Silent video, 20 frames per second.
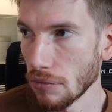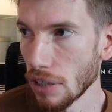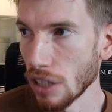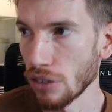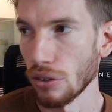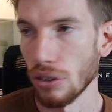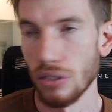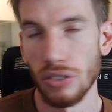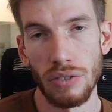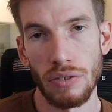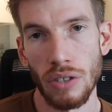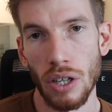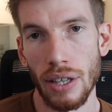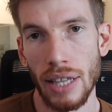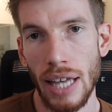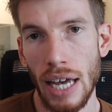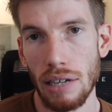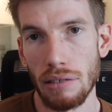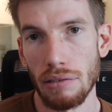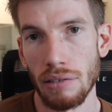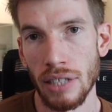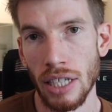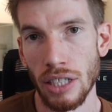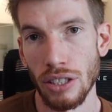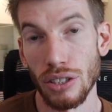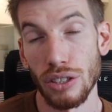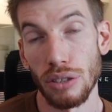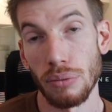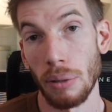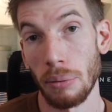As long as you've got that, then
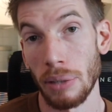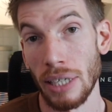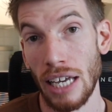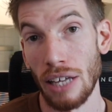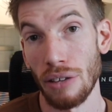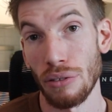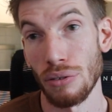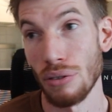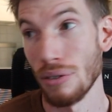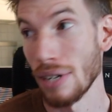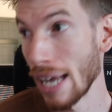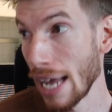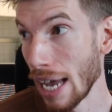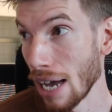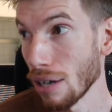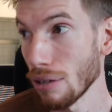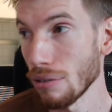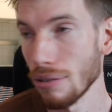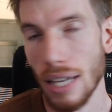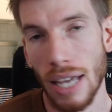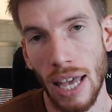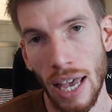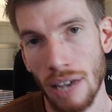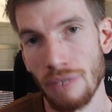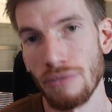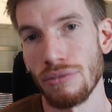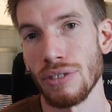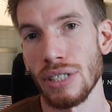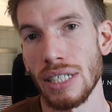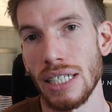you should be able to get through now
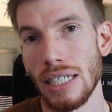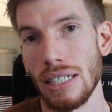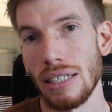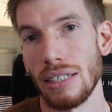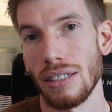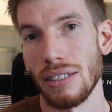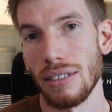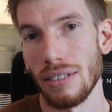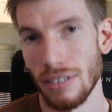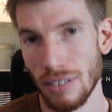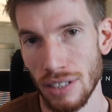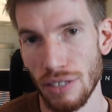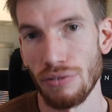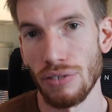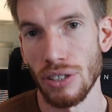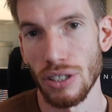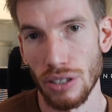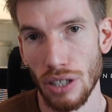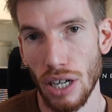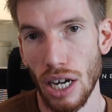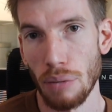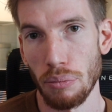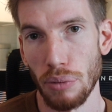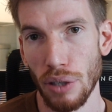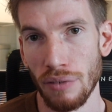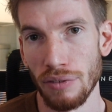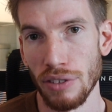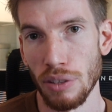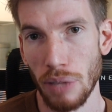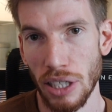every different type
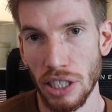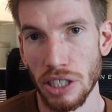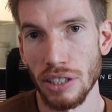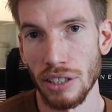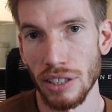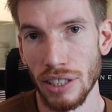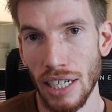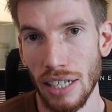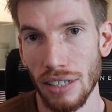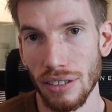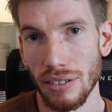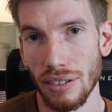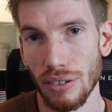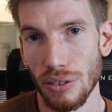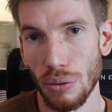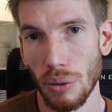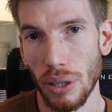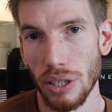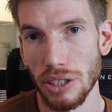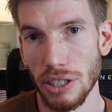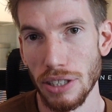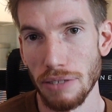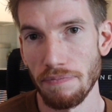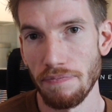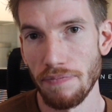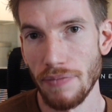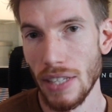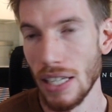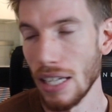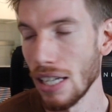of dimensional analysis question.
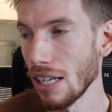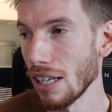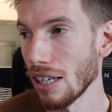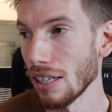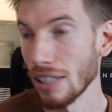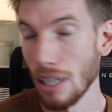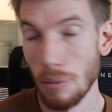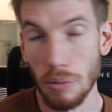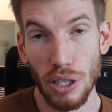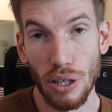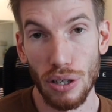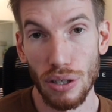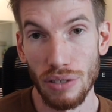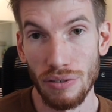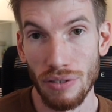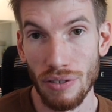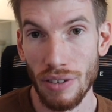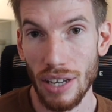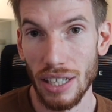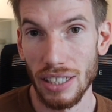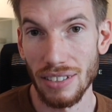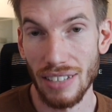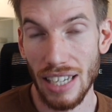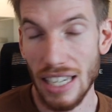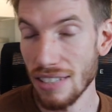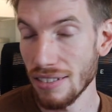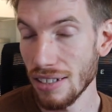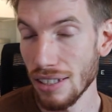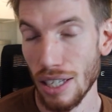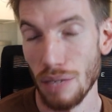Let me know if you found this
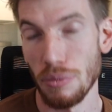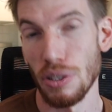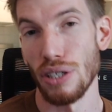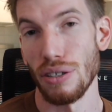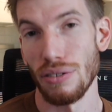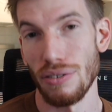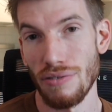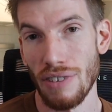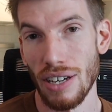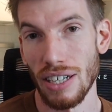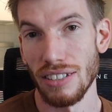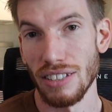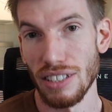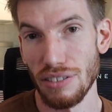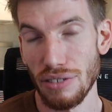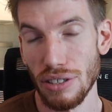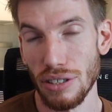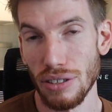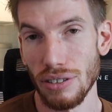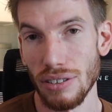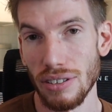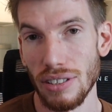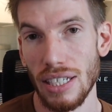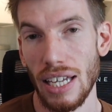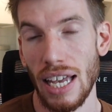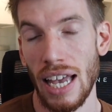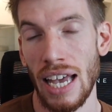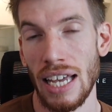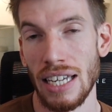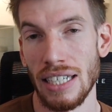easy, let me know if you found it difficult,
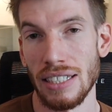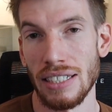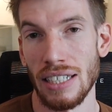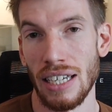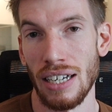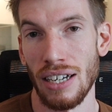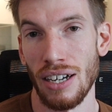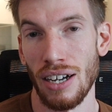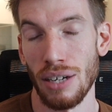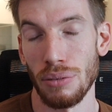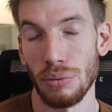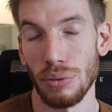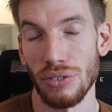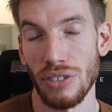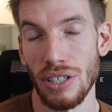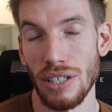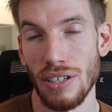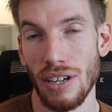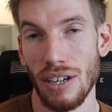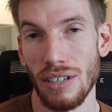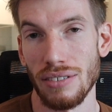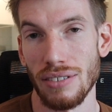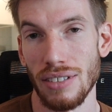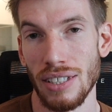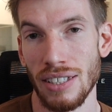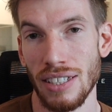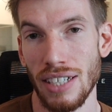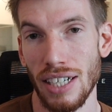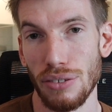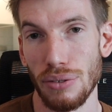and uh, I will see you guys
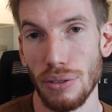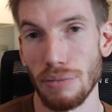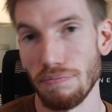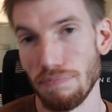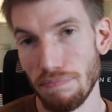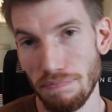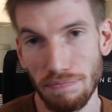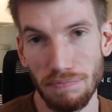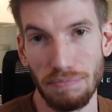in the next one.